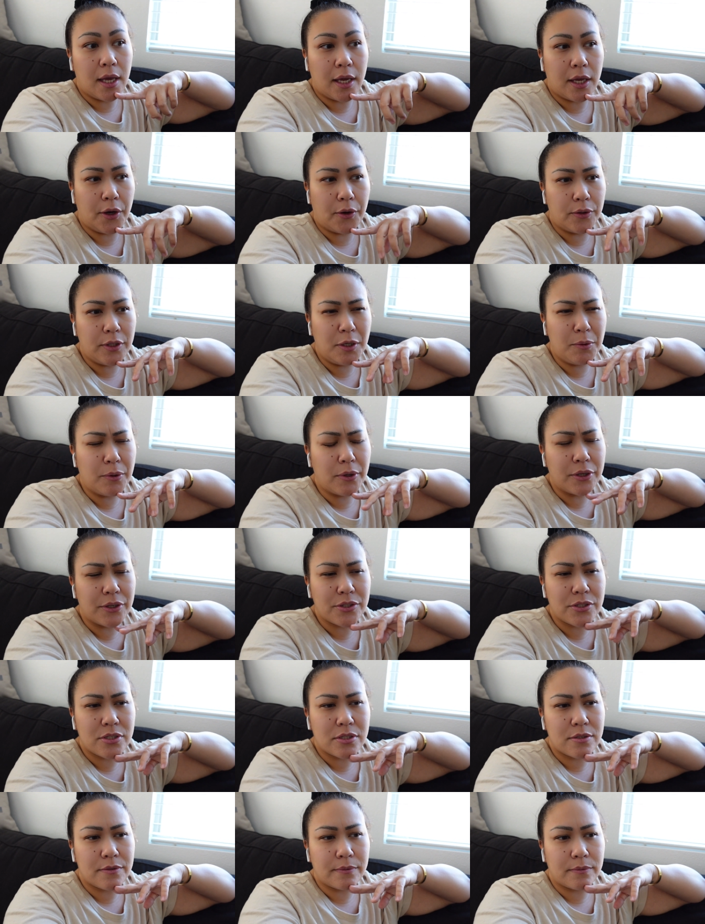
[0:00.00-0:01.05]
He only
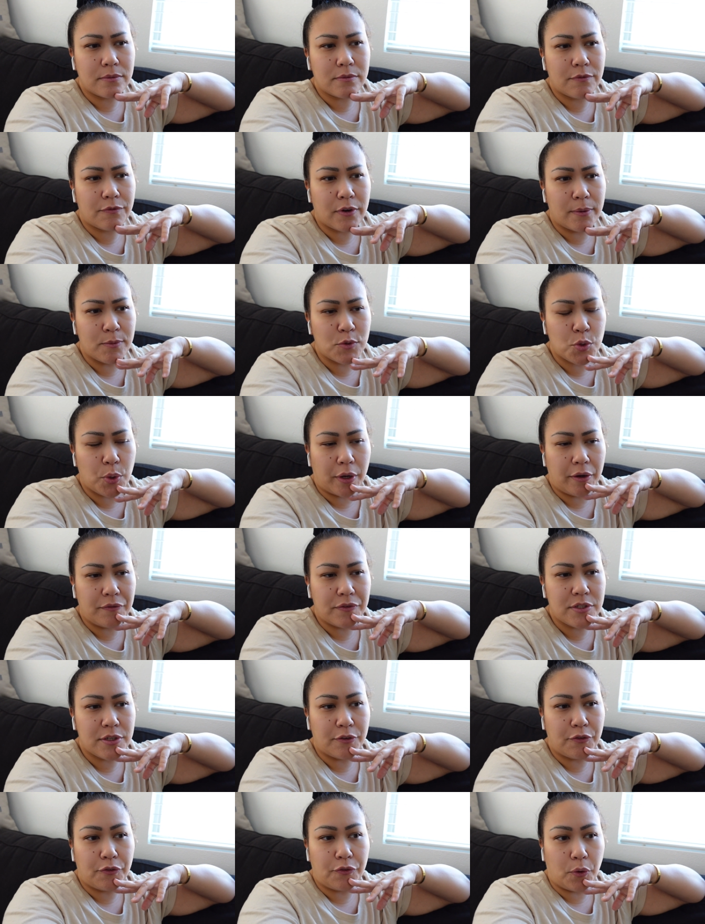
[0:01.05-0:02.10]
works from 12
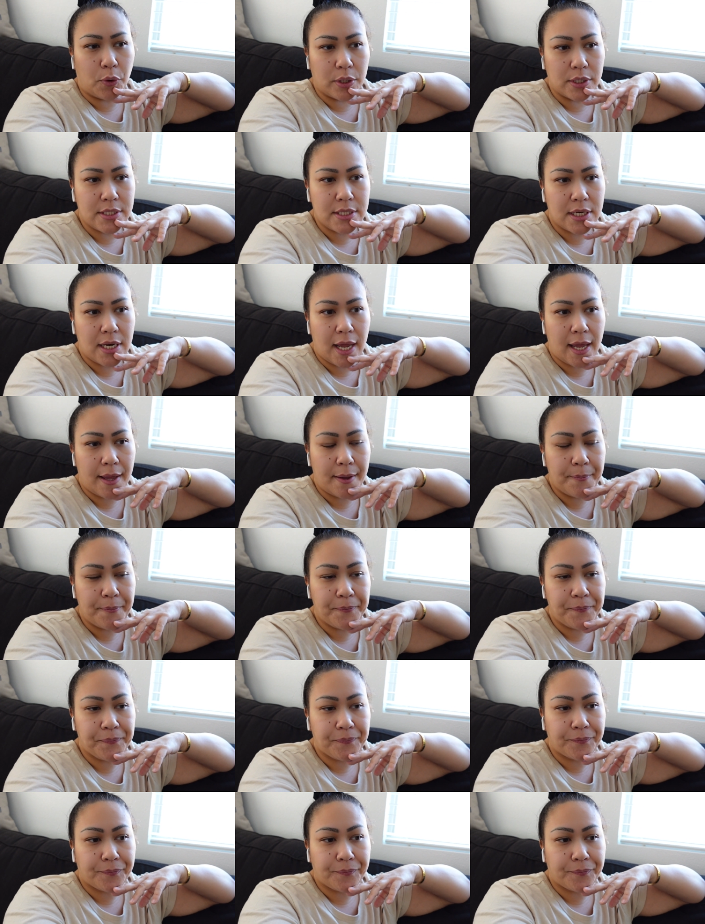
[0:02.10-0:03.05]
to 4 today.